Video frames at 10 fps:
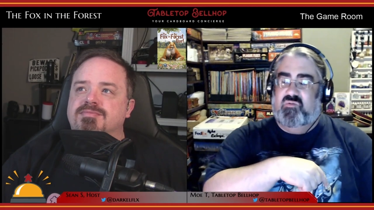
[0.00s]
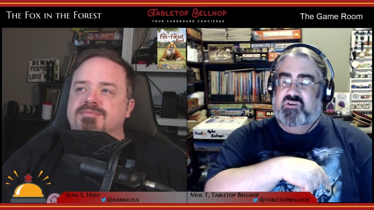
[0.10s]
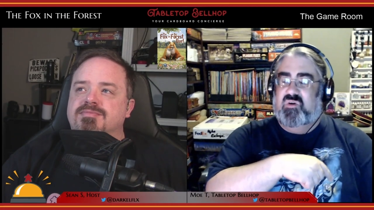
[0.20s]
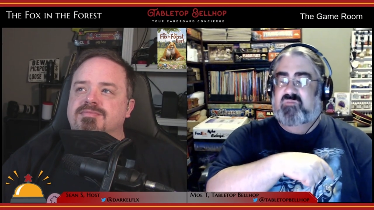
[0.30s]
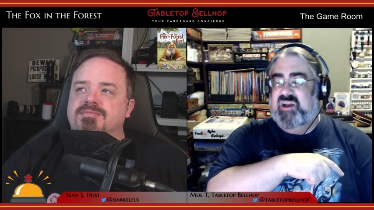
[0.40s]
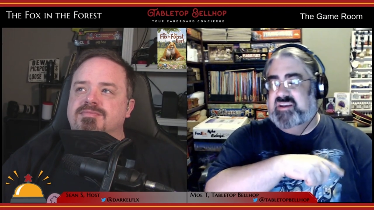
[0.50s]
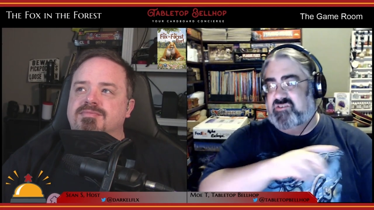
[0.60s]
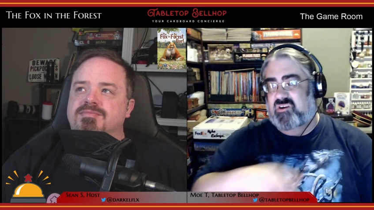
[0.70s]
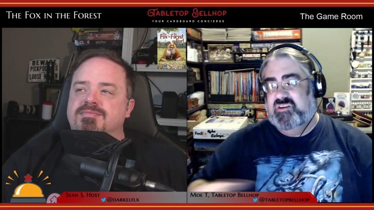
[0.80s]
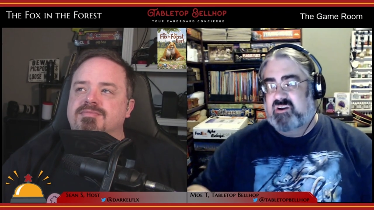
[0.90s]
Speaker 1: towards one way,
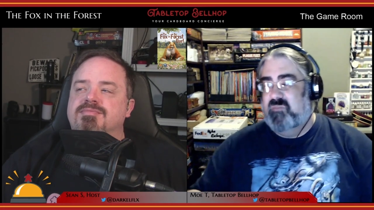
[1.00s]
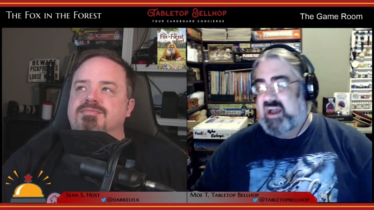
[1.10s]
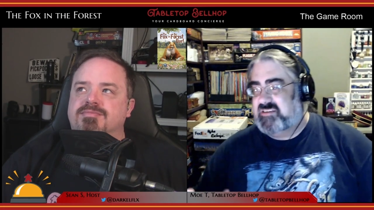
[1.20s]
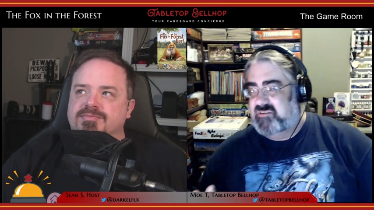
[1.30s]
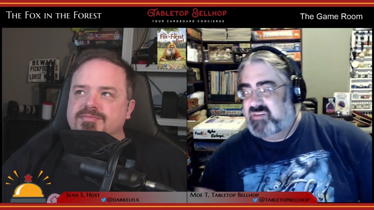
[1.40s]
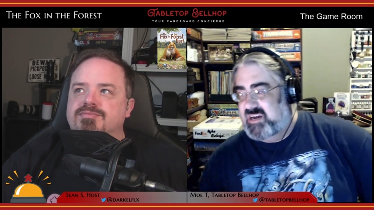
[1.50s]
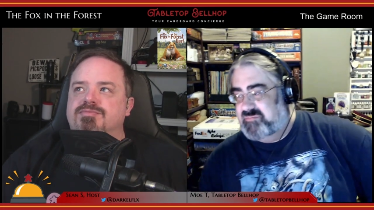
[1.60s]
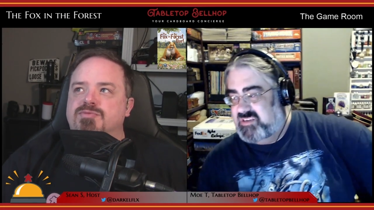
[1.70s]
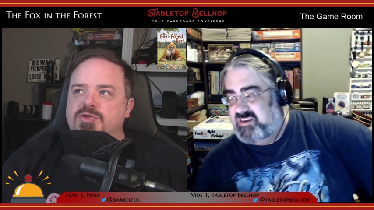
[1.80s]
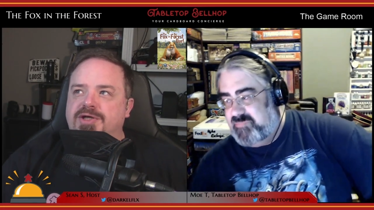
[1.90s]
it's hard to go back
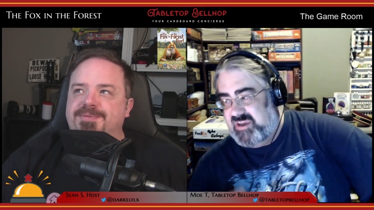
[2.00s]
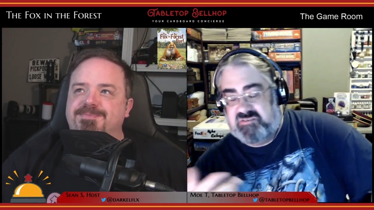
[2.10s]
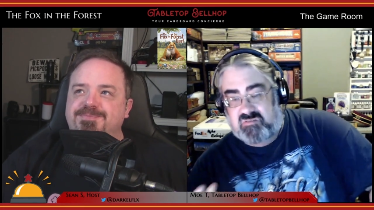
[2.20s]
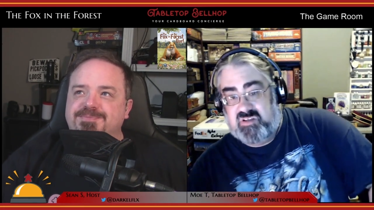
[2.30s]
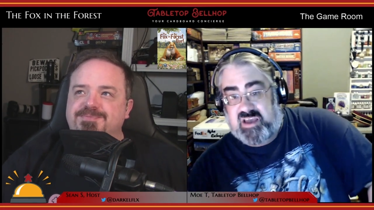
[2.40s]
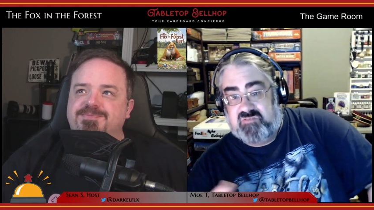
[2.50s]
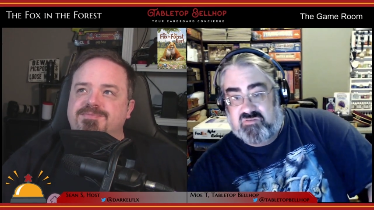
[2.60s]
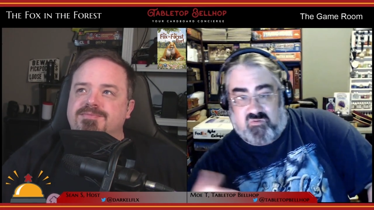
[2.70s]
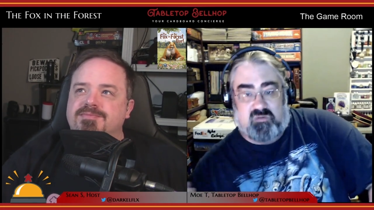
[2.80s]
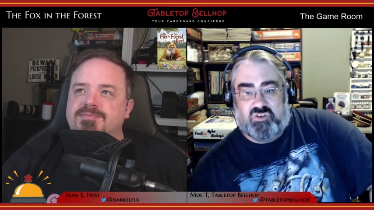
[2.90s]
sometimes, and you right. basically have
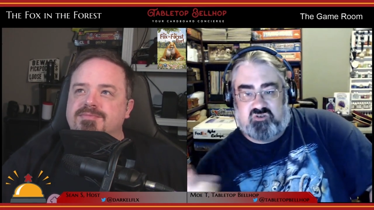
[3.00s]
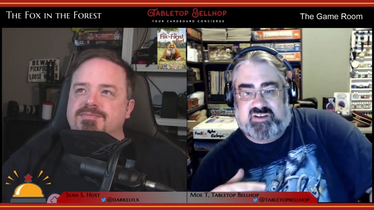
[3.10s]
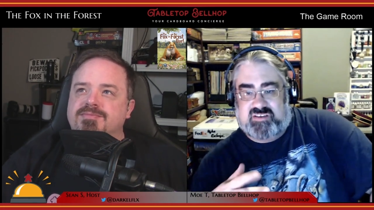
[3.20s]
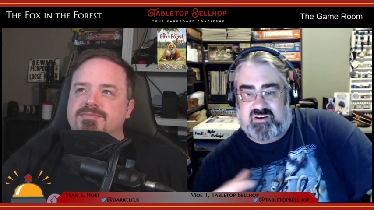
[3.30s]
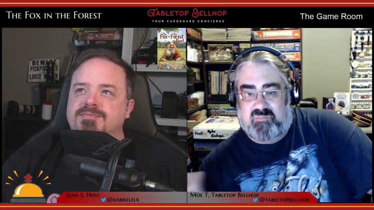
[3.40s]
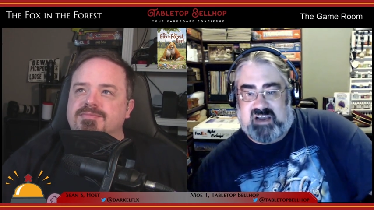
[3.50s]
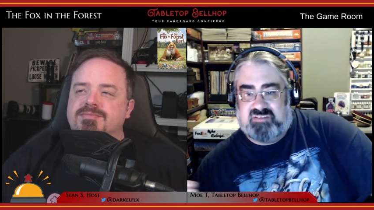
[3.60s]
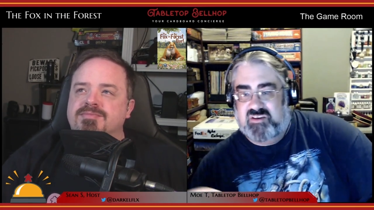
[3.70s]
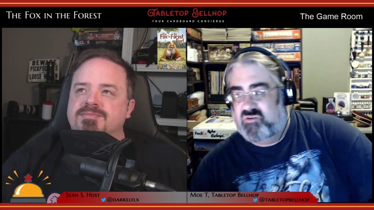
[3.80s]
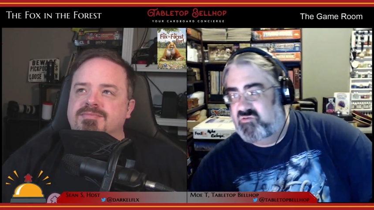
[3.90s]
to throw a trick to go
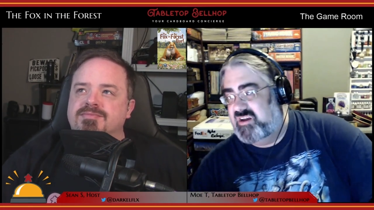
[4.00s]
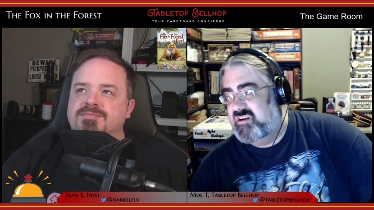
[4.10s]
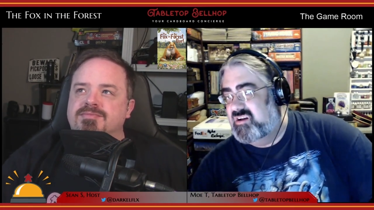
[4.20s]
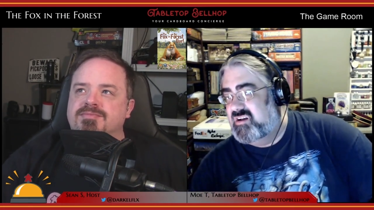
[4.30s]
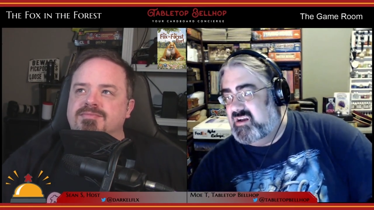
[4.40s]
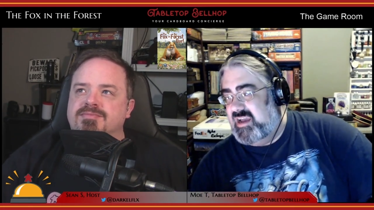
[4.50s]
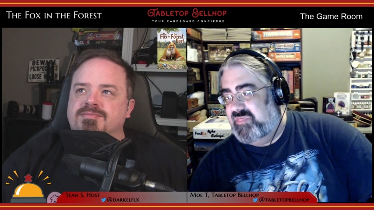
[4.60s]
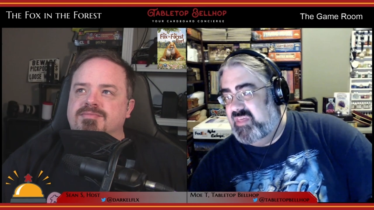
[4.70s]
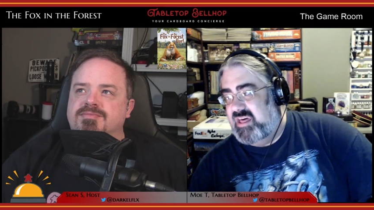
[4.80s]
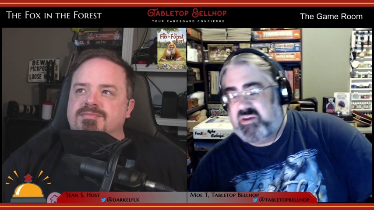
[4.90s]
back the other way.
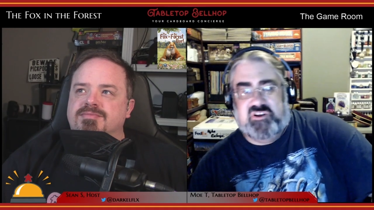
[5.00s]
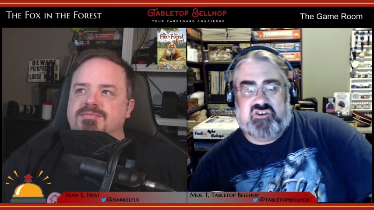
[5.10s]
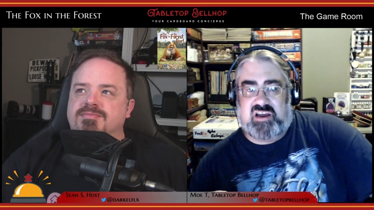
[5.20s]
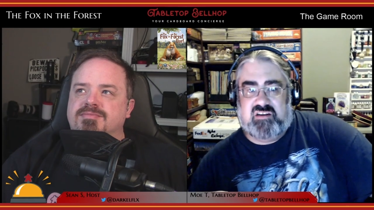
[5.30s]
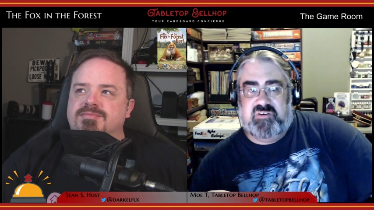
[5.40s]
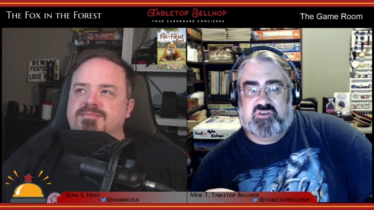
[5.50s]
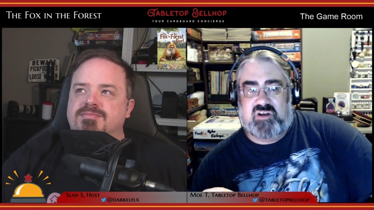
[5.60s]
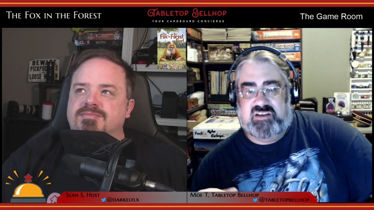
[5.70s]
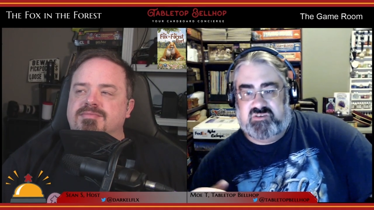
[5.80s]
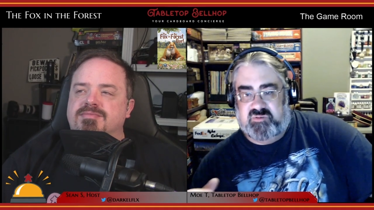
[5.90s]
And like we tried a few
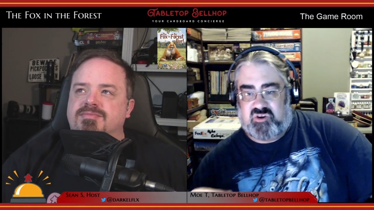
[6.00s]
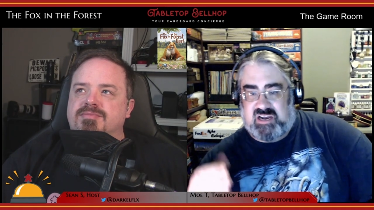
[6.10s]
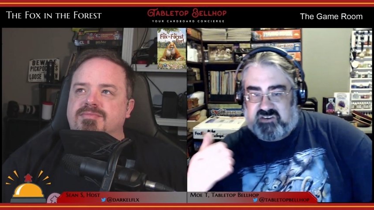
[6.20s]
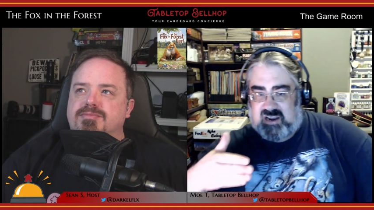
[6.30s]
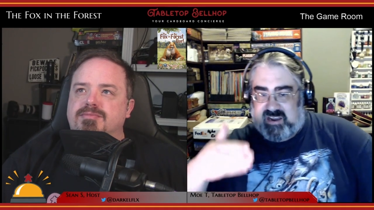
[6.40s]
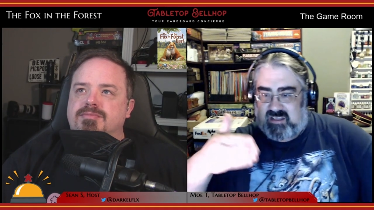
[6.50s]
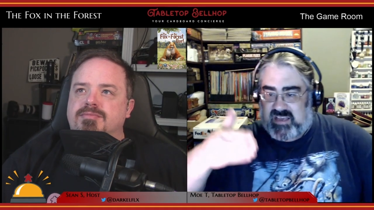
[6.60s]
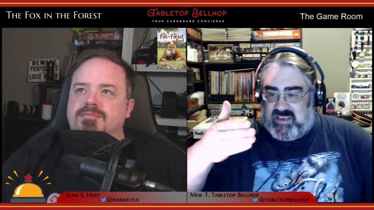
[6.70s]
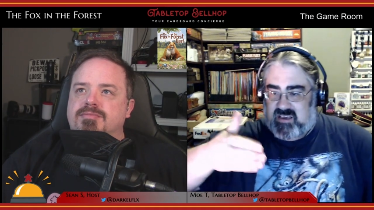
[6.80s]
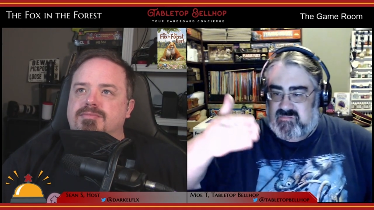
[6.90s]
strategies, we tried trying to
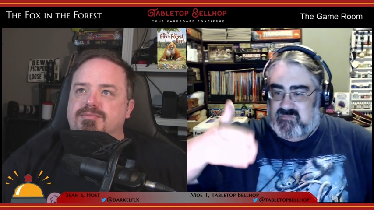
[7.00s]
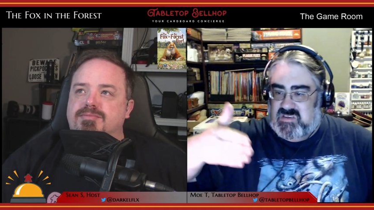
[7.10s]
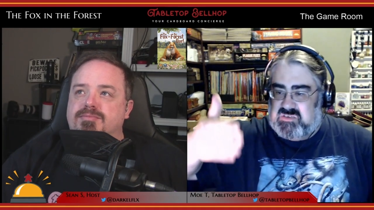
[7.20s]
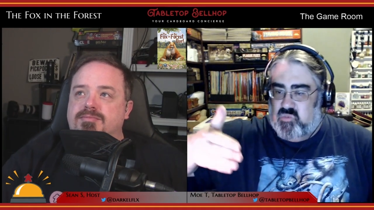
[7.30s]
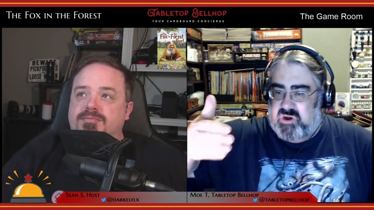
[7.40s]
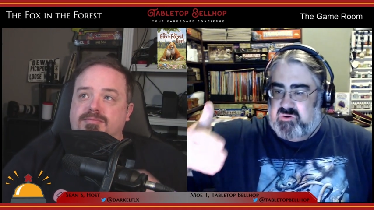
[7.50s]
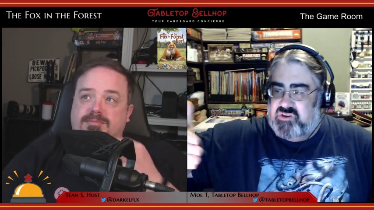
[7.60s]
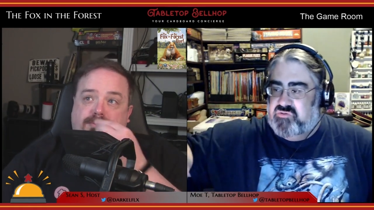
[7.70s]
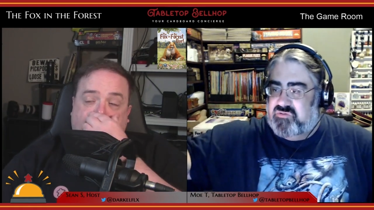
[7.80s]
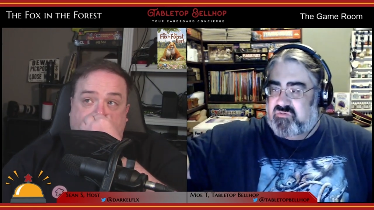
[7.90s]
like just
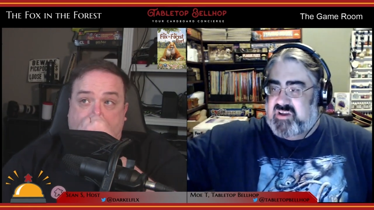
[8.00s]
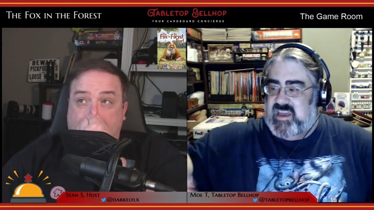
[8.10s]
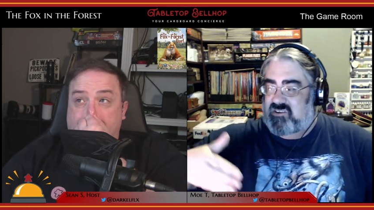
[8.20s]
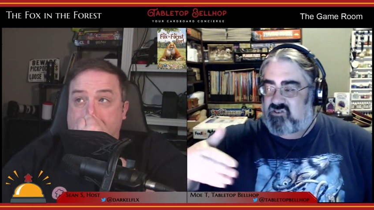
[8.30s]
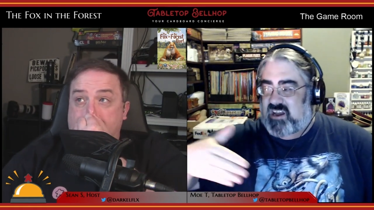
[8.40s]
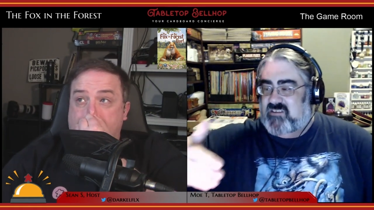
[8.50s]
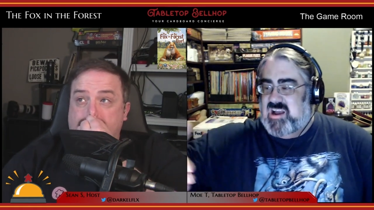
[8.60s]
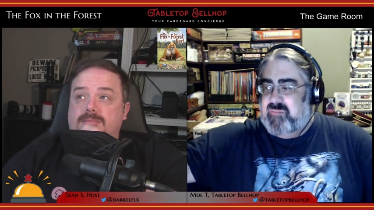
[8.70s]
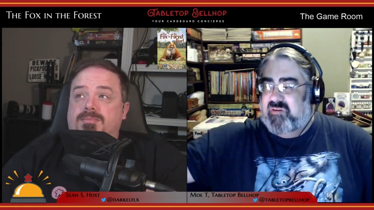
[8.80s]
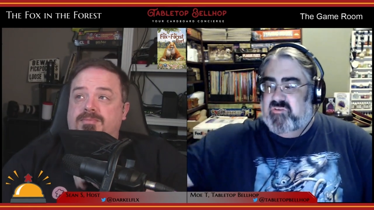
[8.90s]
one, two, three it and try to
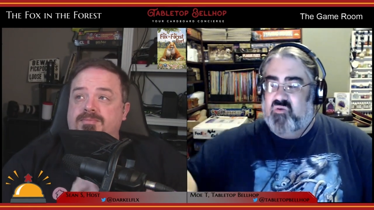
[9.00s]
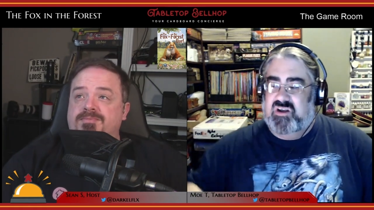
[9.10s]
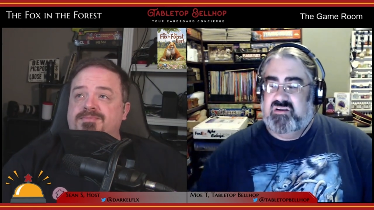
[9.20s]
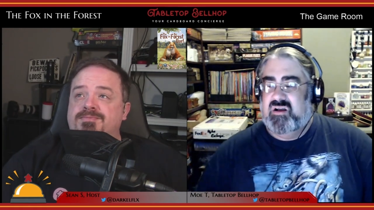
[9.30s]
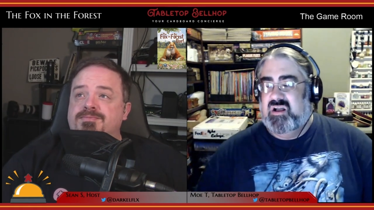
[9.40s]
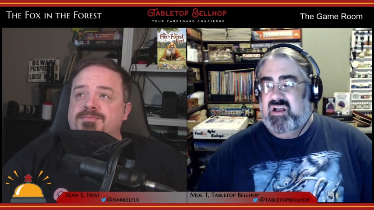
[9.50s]
grab every one,